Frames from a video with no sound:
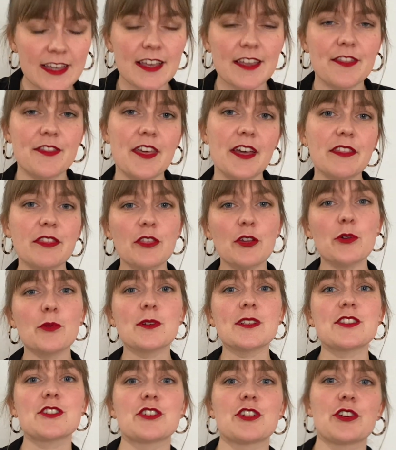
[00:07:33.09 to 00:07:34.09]
Then there
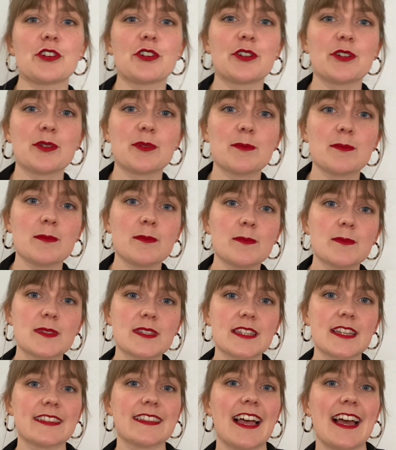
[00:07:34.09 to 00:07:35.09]
was
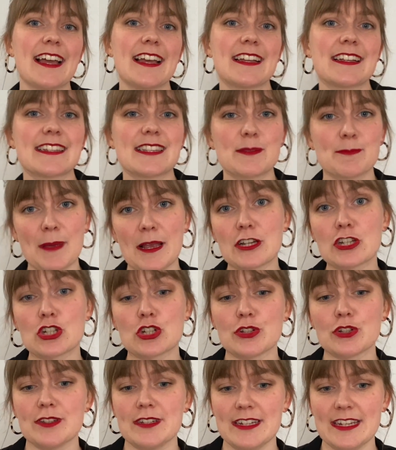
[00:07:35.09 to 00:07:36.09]
terms like
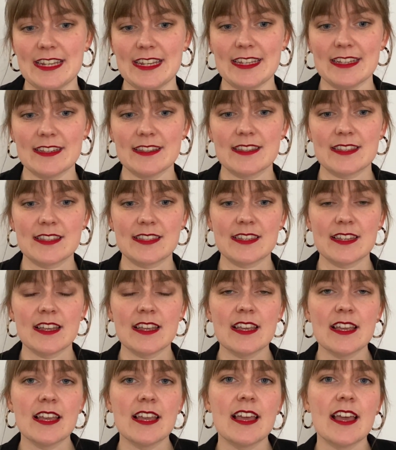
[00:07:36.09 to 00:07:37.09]
special needs.
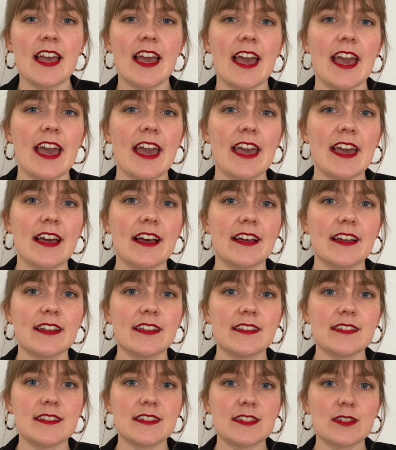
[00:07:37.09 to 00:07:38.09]

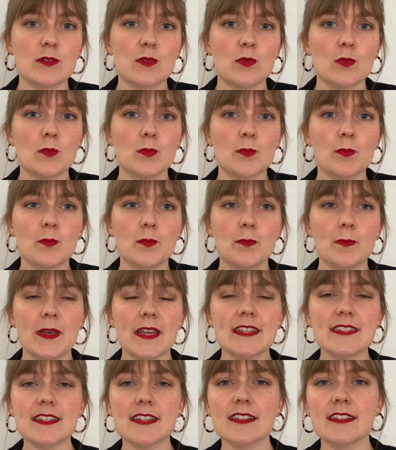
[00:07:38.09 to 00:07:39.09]
And
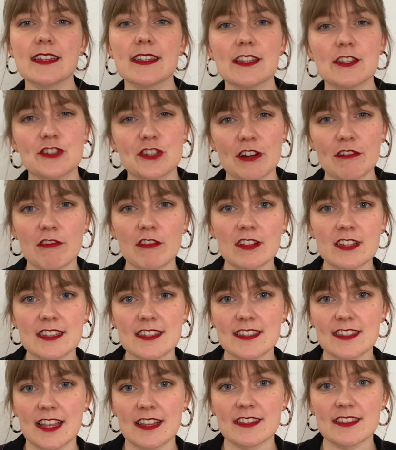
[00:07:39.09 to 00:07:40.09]
basically the general
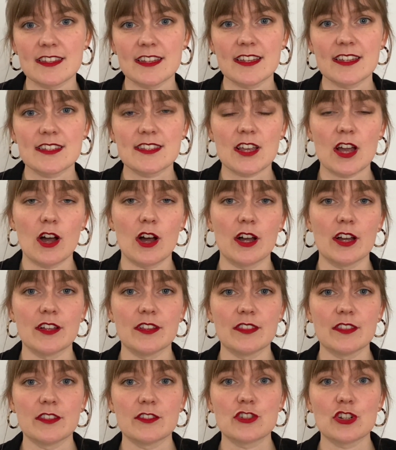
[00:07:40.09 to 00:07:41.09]
consensus
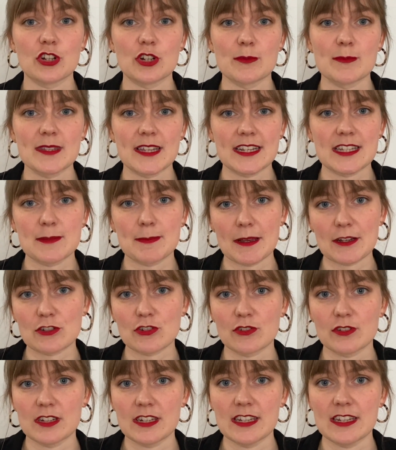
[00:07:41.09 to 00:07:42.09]
on terms like
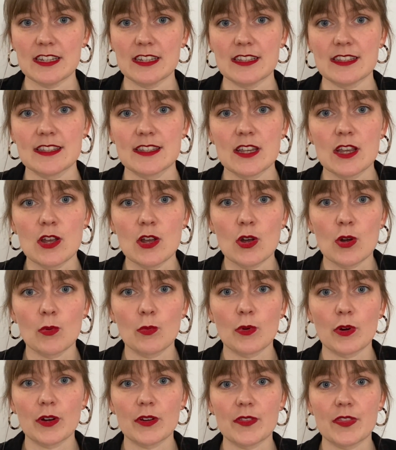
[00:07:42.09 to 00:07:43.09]
special needs
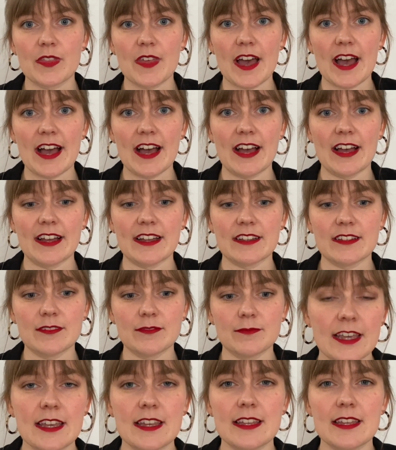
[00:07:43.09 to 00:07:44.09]
were that
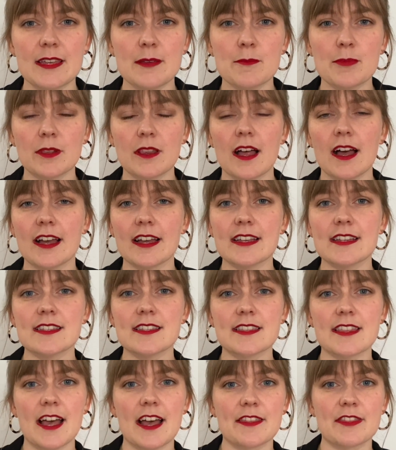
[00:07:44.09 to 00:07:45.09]
it
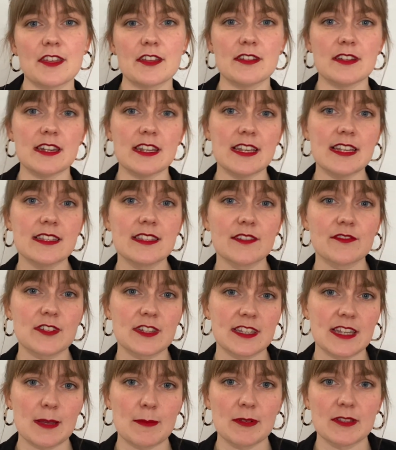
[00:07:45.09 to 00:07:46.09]
implies that the needs of
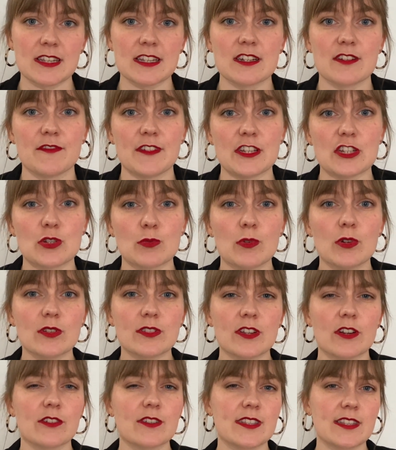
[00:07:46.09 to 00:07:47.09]
disabled
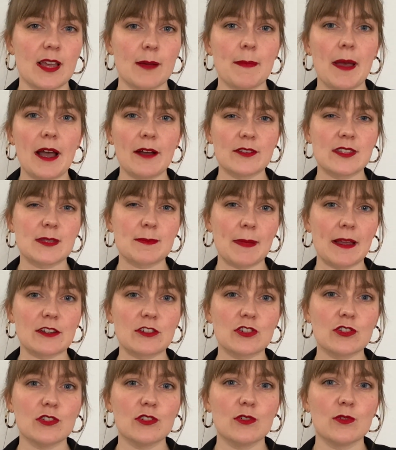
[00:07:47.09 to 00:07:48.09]
individuals are somehow
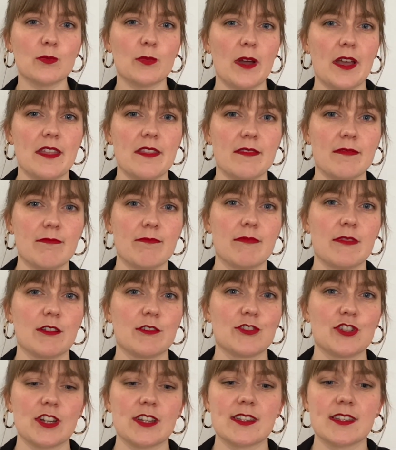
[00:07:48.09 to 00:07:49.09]
special when
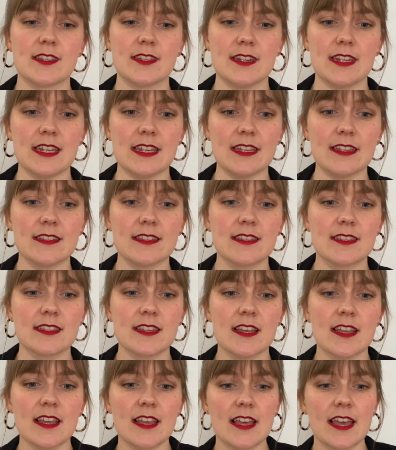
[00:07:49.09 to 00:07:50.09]
they're just needs.
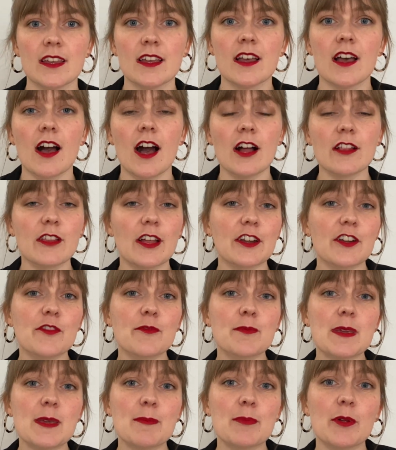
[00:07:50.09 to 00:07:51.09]
A lot
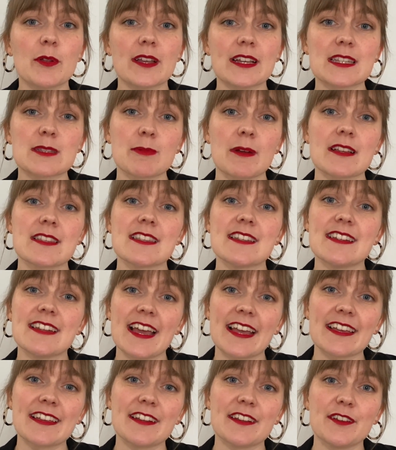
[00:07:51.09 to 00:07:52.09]
of people expressed
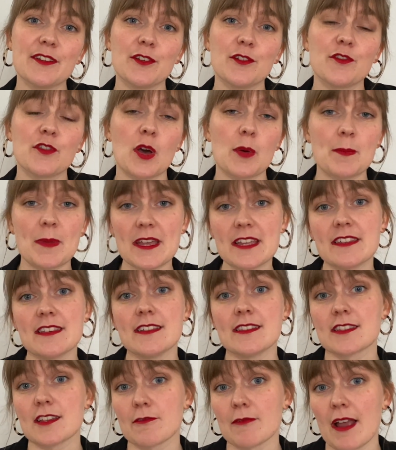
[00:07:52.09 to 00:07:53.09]
negative
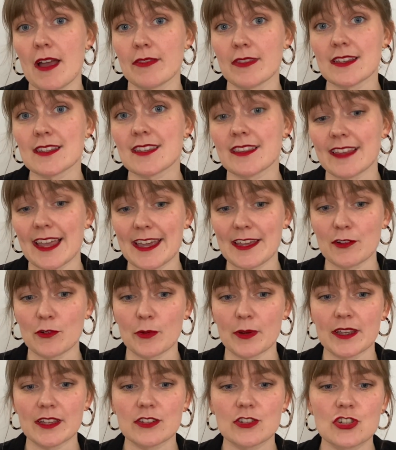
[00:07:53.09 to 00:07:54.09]
opinions around this
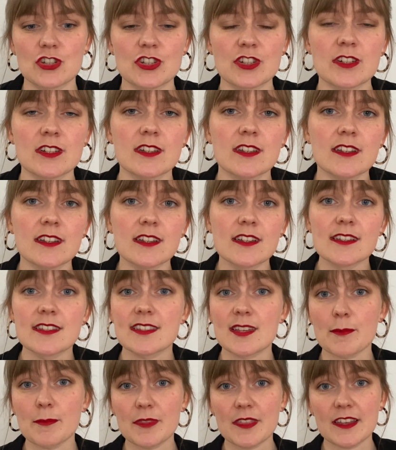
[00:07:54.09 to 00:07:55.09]
language.
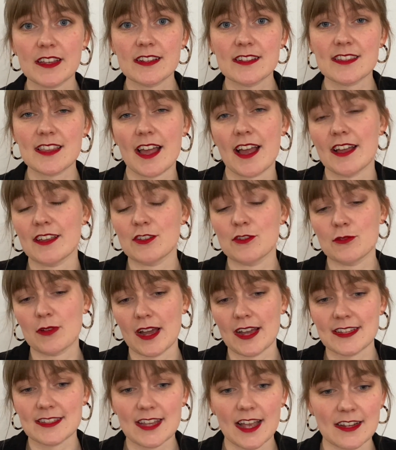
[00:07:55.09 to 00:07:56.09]
Some things that you
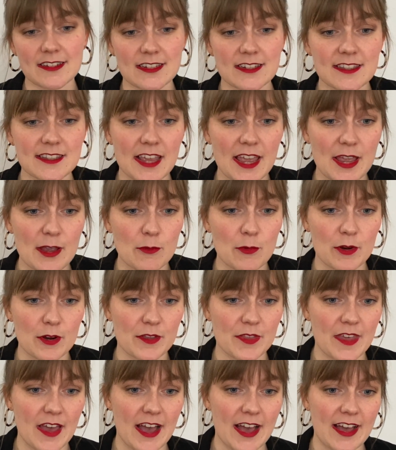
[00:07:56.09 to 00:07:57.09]
guys had to say were
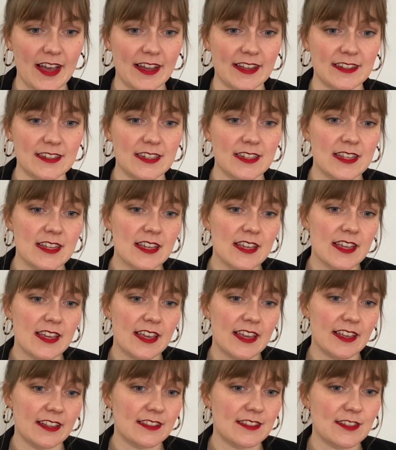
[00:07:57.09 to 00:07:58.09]
that
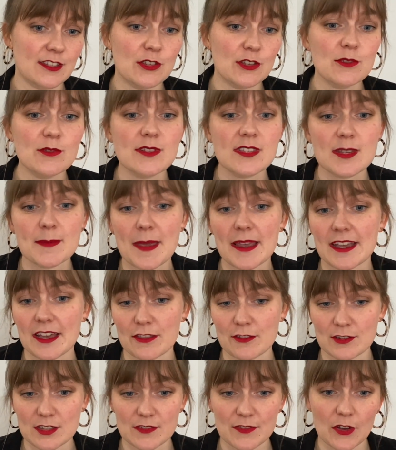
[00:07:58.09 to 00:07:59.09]
it's used to make
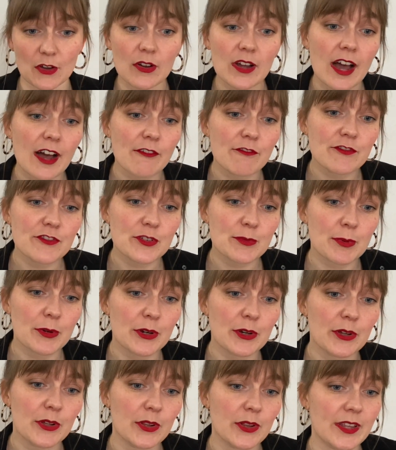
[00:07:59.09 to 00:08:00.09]
others feel
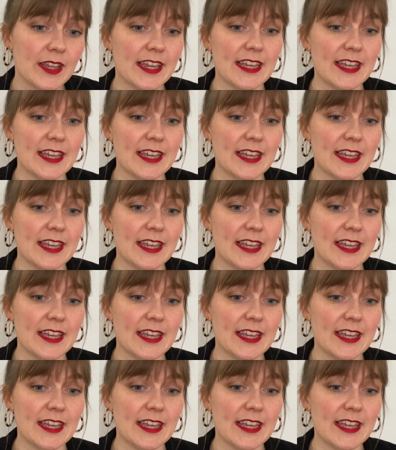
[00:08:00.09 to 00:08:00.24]
comfortable.